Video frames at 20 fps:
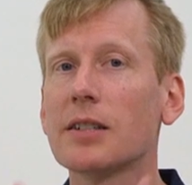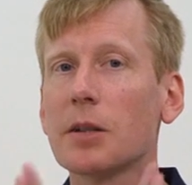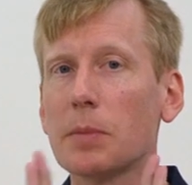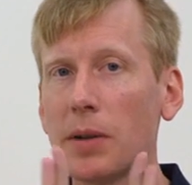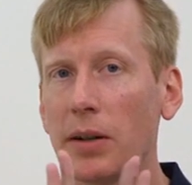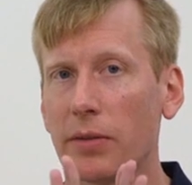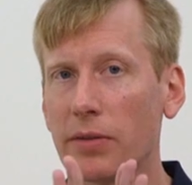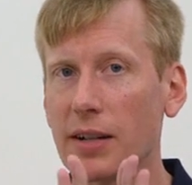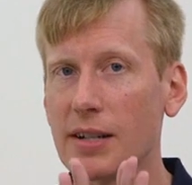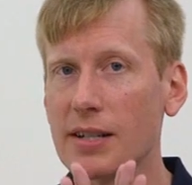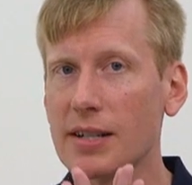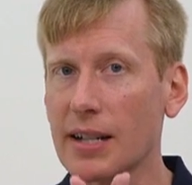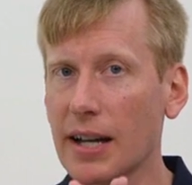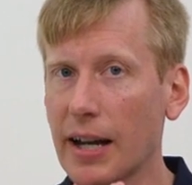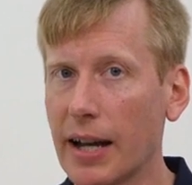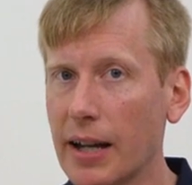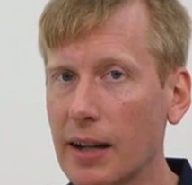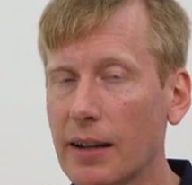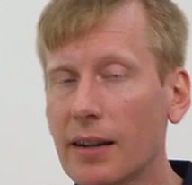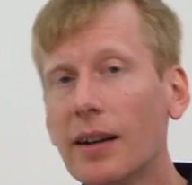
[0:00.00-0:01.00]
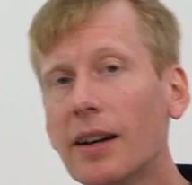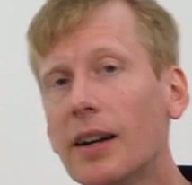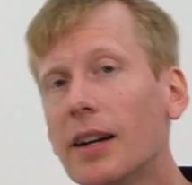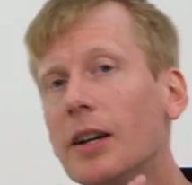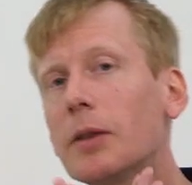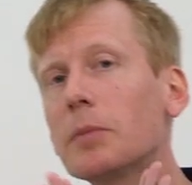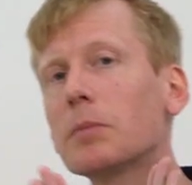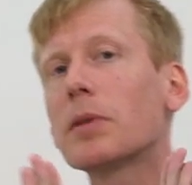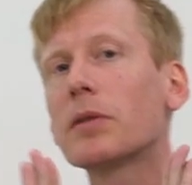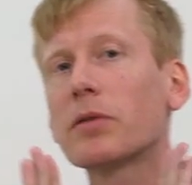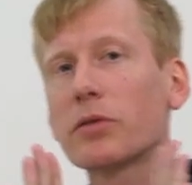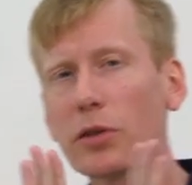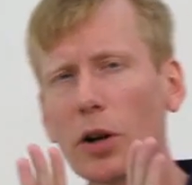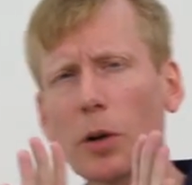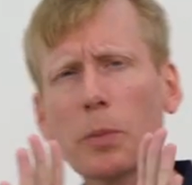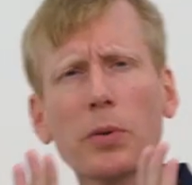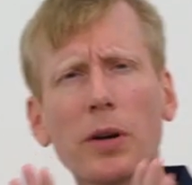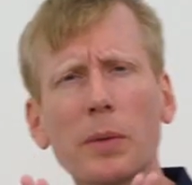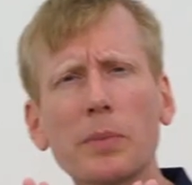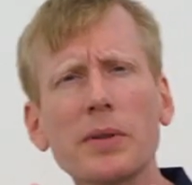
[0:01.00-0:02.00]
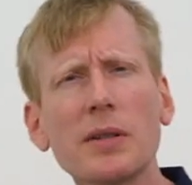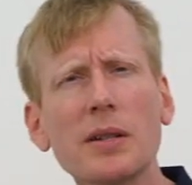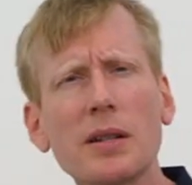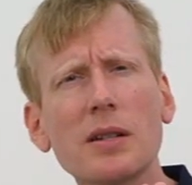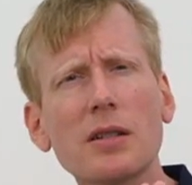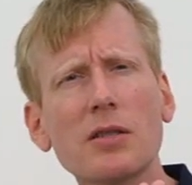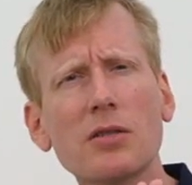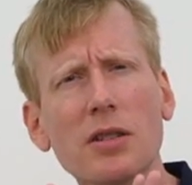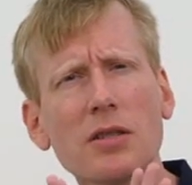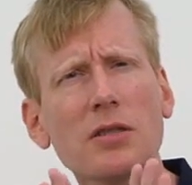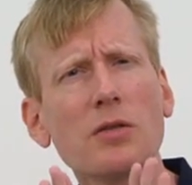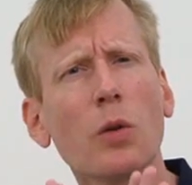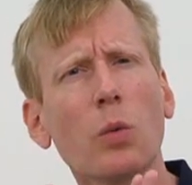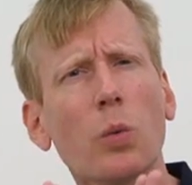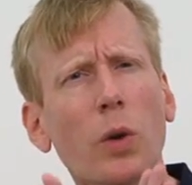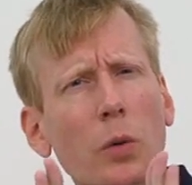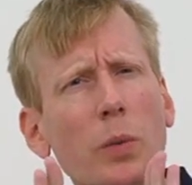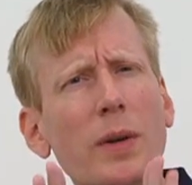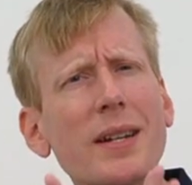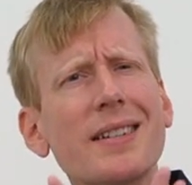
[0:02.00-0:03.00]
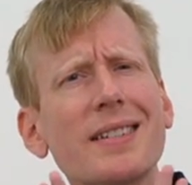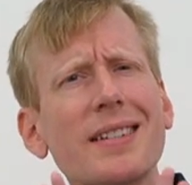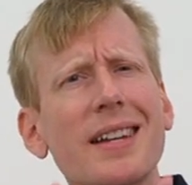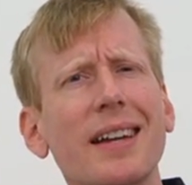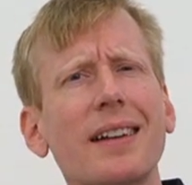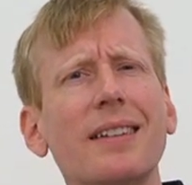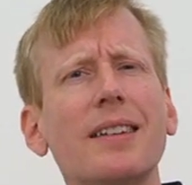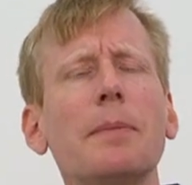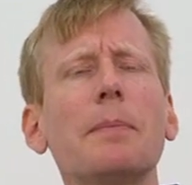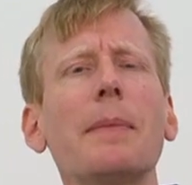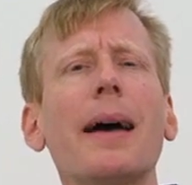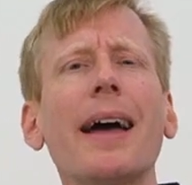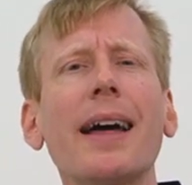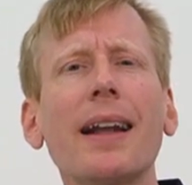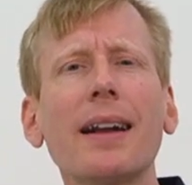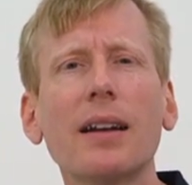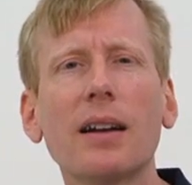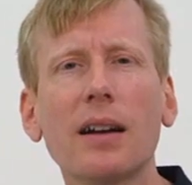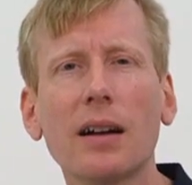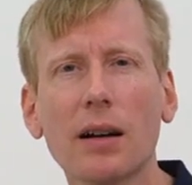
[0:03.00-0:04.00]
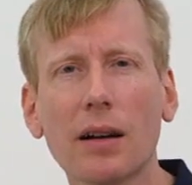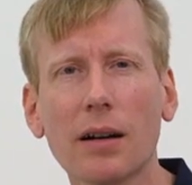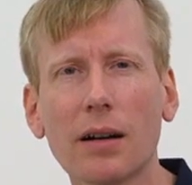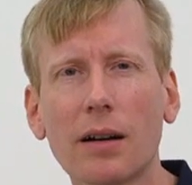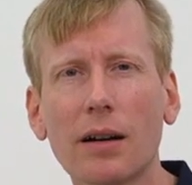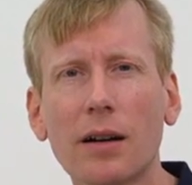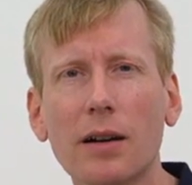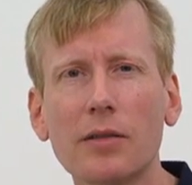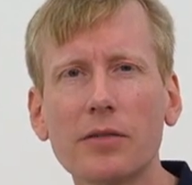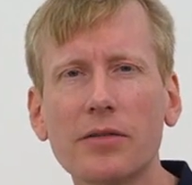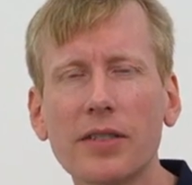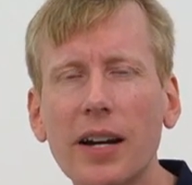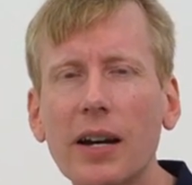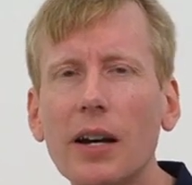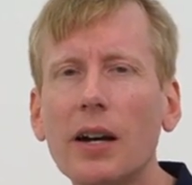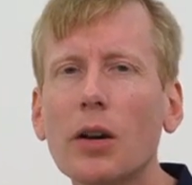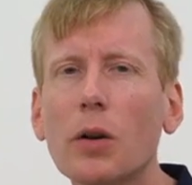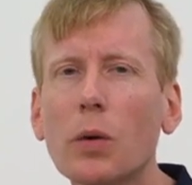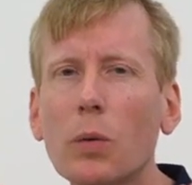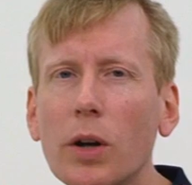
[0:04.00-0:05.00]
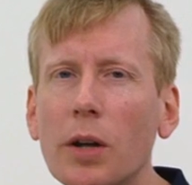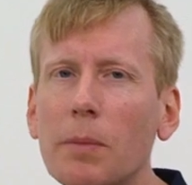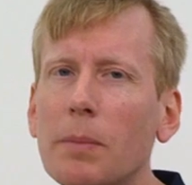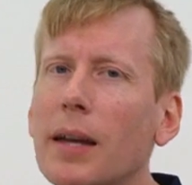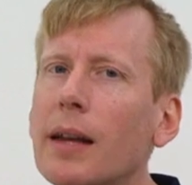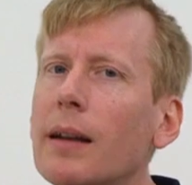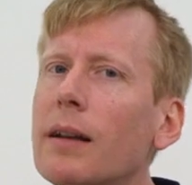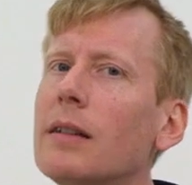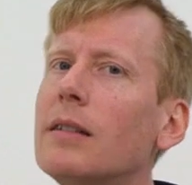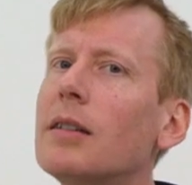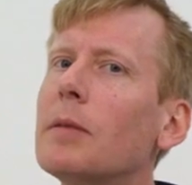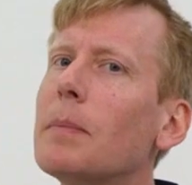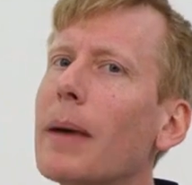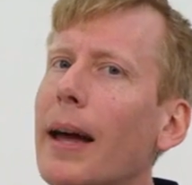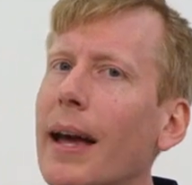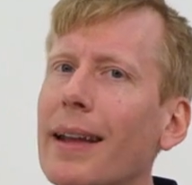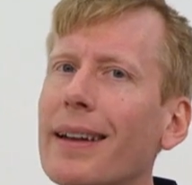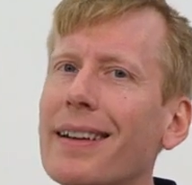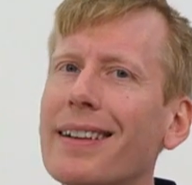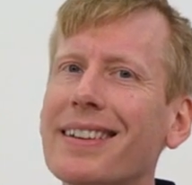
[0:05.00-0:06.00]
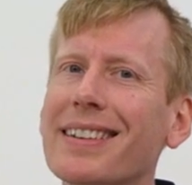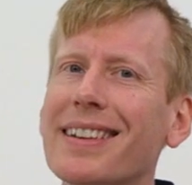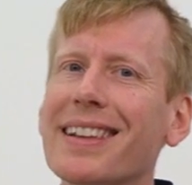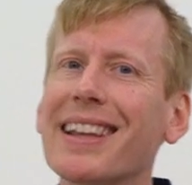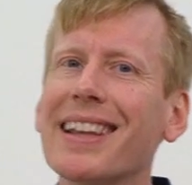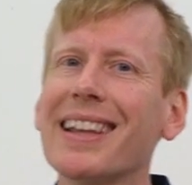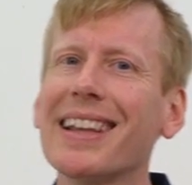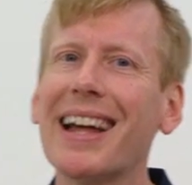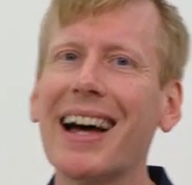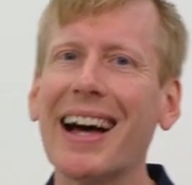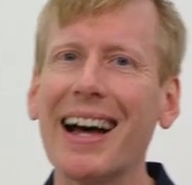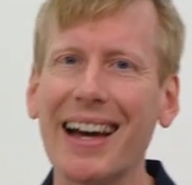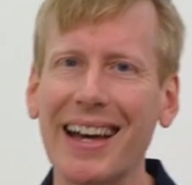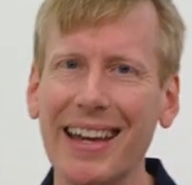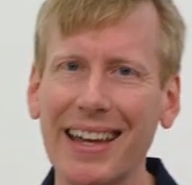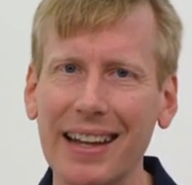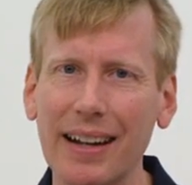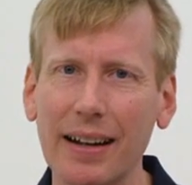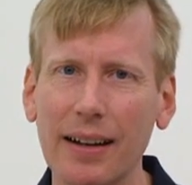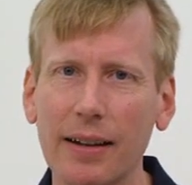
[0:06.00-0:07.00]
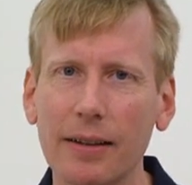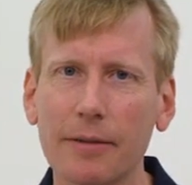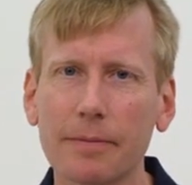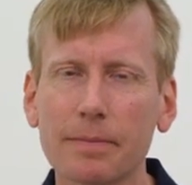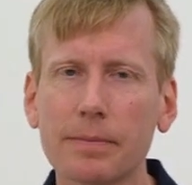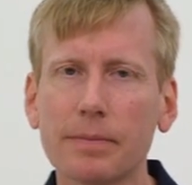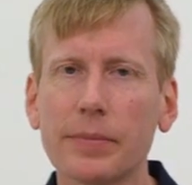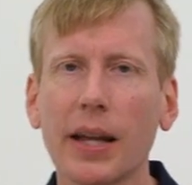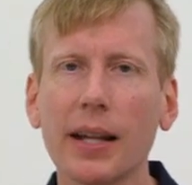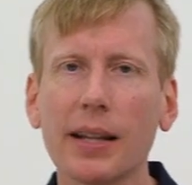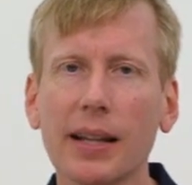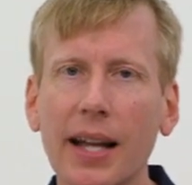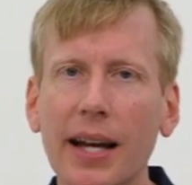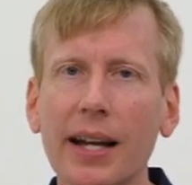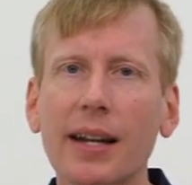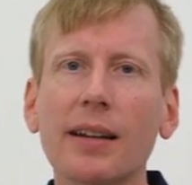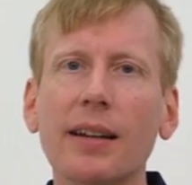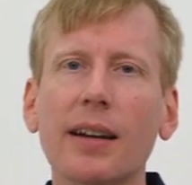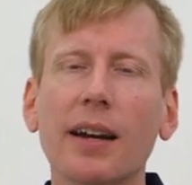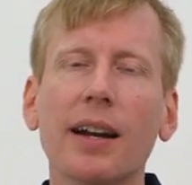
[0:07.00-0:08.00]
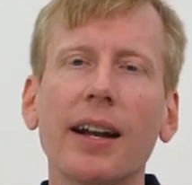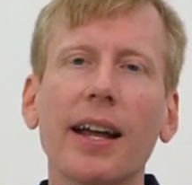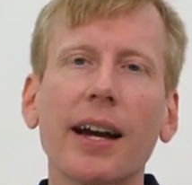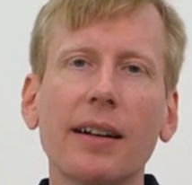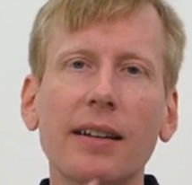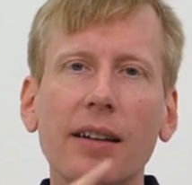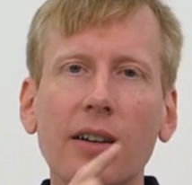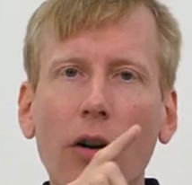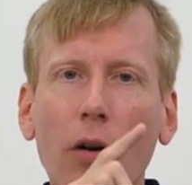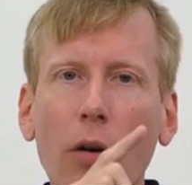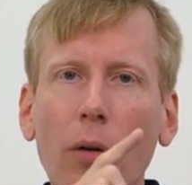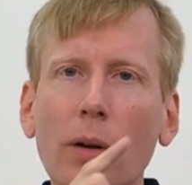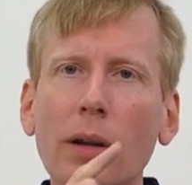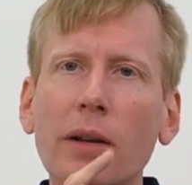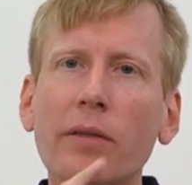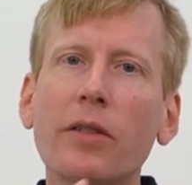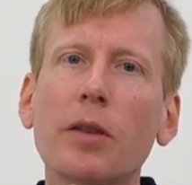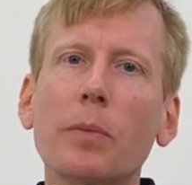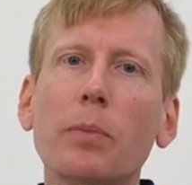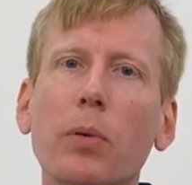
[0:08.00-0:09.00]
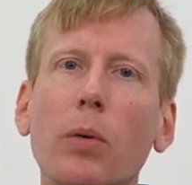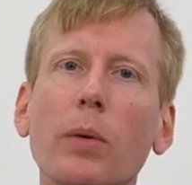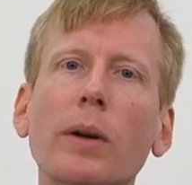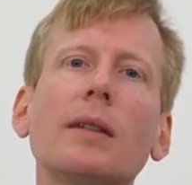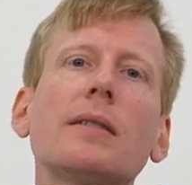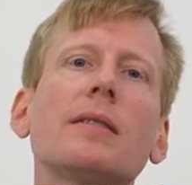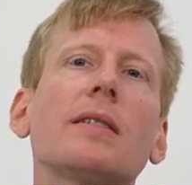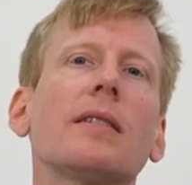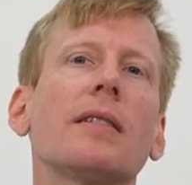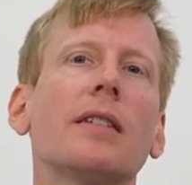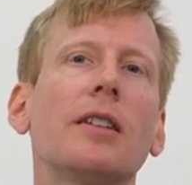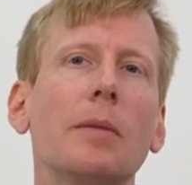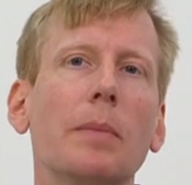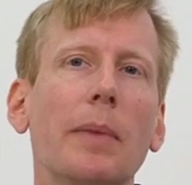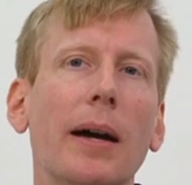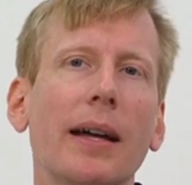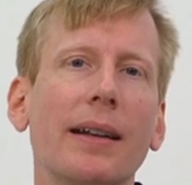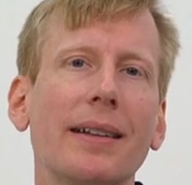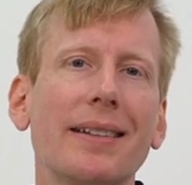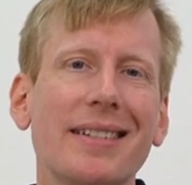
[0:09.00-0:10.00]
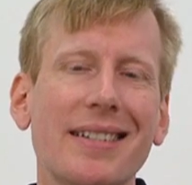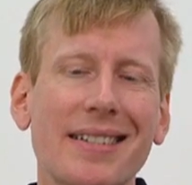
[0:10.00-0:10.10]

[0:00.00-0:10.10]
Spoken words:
A bit of an aside. But for our purposes, just know when we say demand curve, we mean demand line. That line connecting all of the points on the demand